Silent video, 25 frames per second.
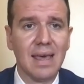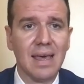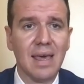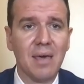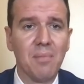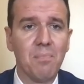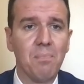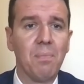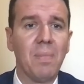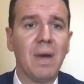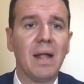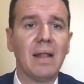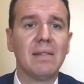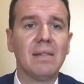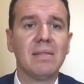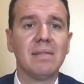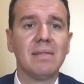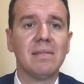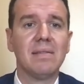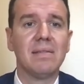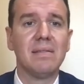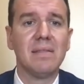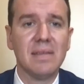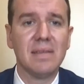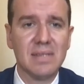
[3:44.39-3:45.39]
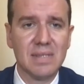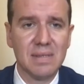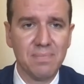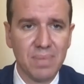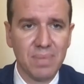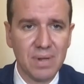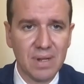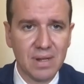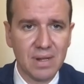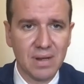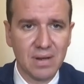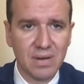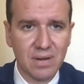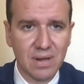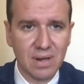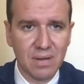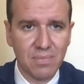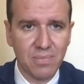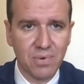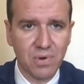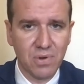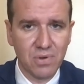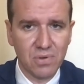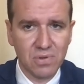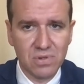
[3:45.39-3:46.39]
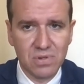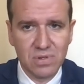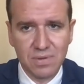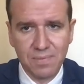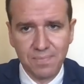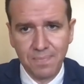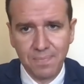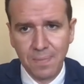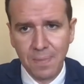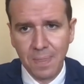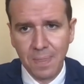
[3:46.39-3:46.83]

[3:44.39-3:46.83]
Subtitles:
a multidisciplinary approach